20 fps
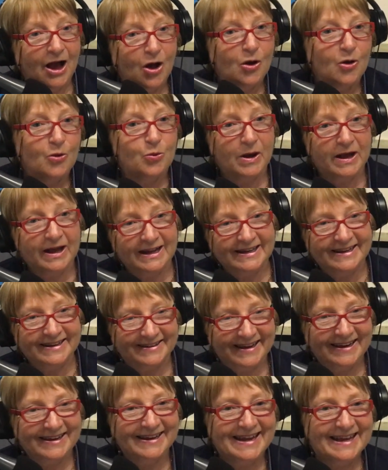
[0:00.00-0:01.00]
Oh, well,
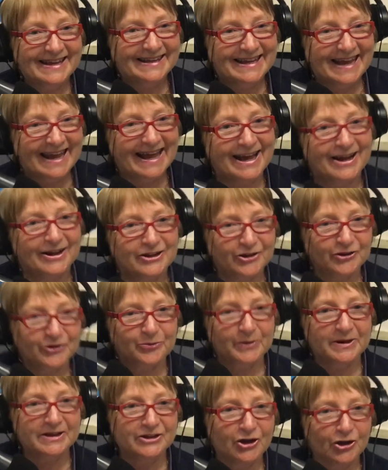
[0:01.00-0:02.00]
yeah, because
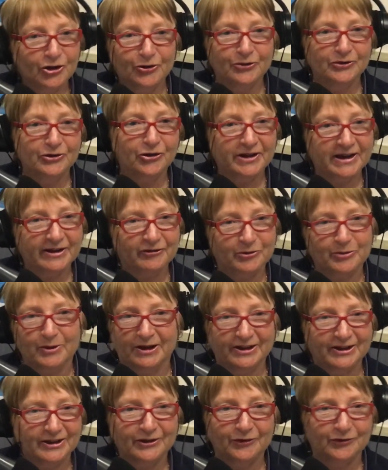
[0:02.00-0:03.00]
we know not
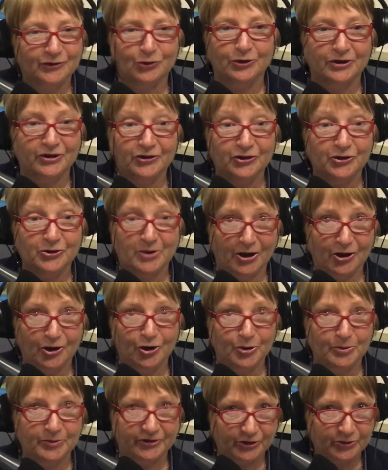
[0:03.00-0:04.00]
everyone can afford a new
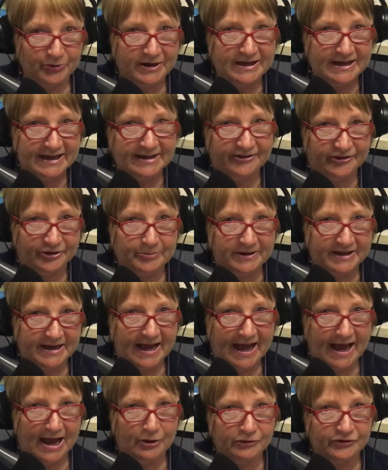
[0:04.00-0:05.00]
home, so we need to
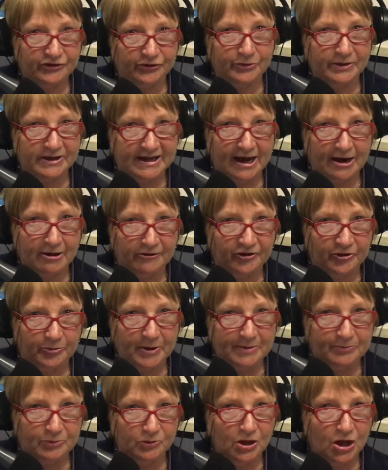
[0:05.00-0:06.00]
be able to encourage
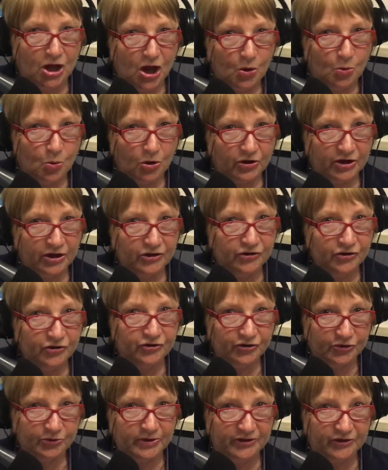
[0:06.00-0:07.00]
people, what can you
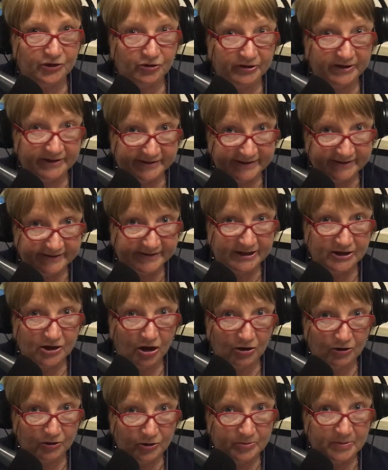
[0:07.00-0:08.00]
do with your existing
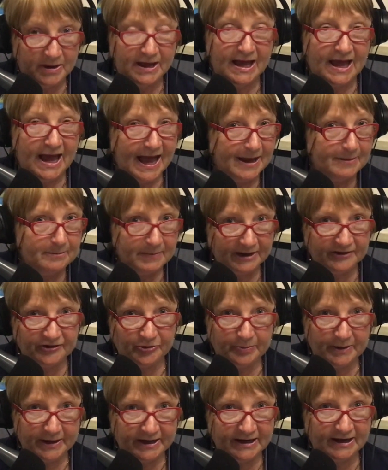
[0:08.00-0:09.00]
home, and
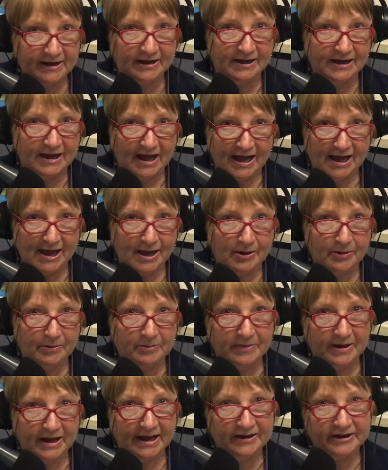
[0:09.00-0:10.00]
much better.
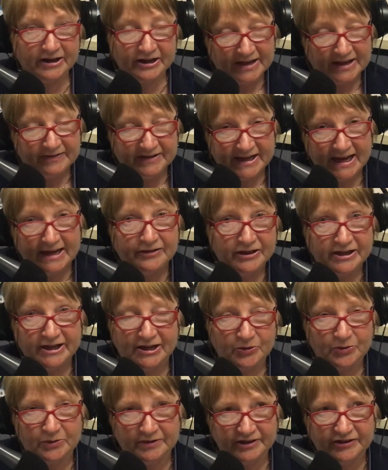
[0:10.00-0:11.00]
And
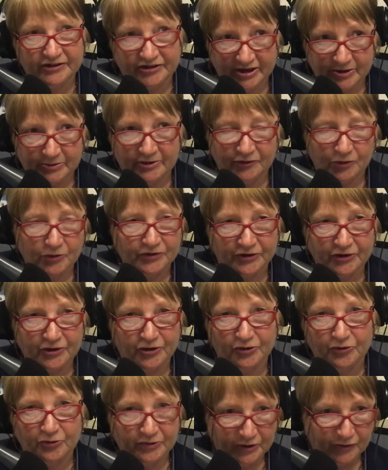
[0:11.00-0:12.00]
this year we've also
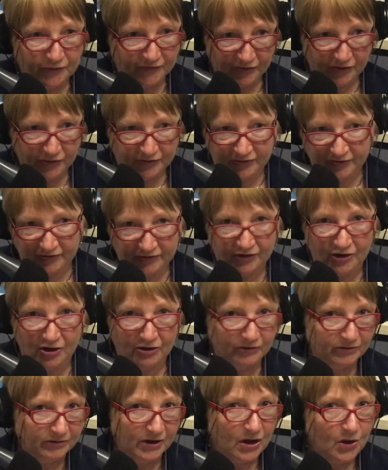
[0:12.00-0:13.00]
got a real focus
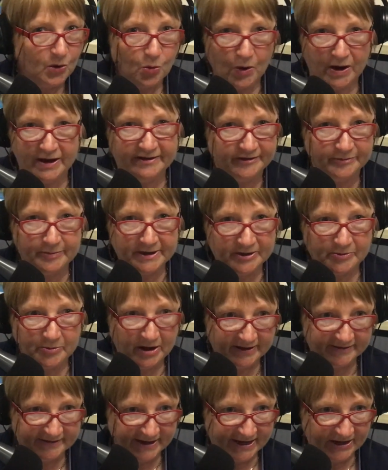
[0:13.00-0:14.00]
on waste
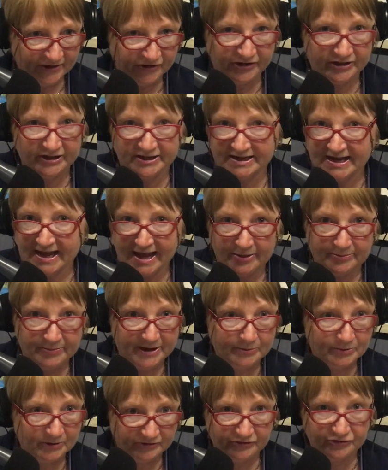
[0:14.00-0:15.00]
minimisation and how
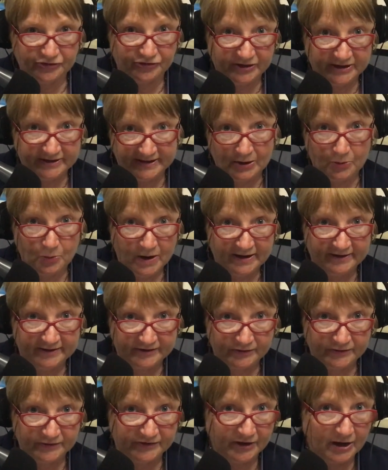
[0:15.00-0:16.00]
people treat their
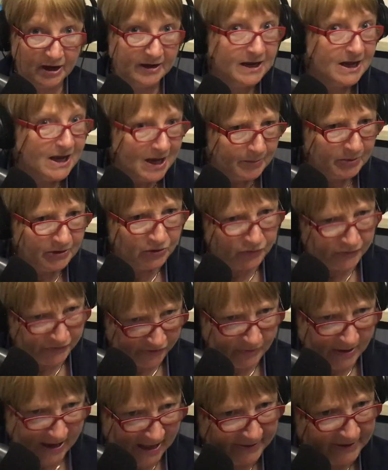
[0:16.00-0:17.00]
waste on site, but
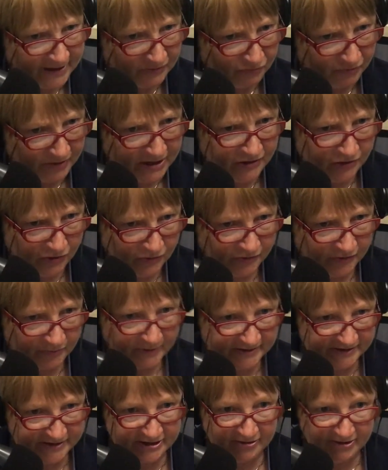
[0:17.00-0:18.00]
also how they reuse
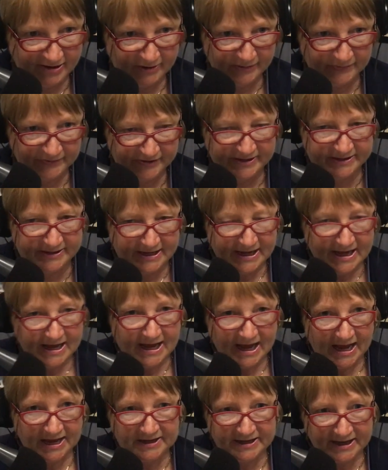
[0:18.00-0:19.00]
materials. And
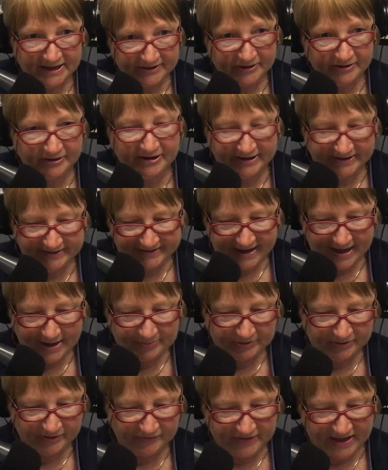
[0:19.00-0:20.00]
another
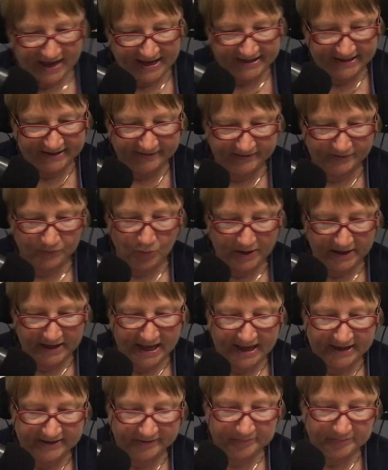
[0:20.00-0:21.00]
example of that is the one
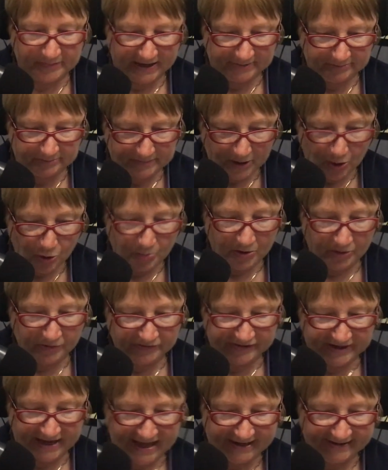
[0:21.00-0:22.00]
out at
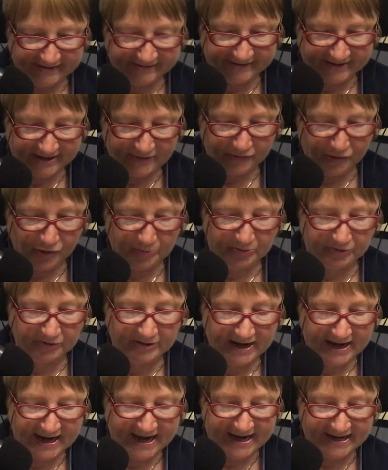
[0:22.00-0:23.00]
Belmont at Seaview
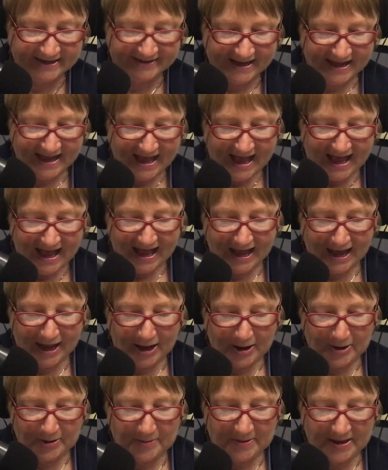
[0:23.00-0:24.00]
Parade,
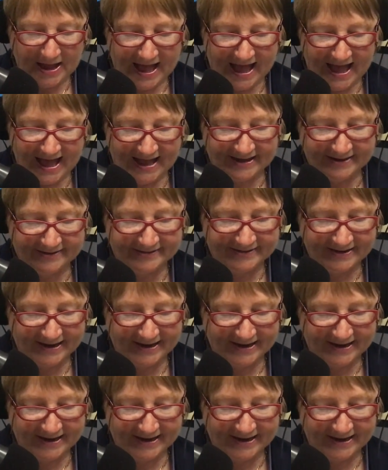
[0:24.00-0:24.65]
and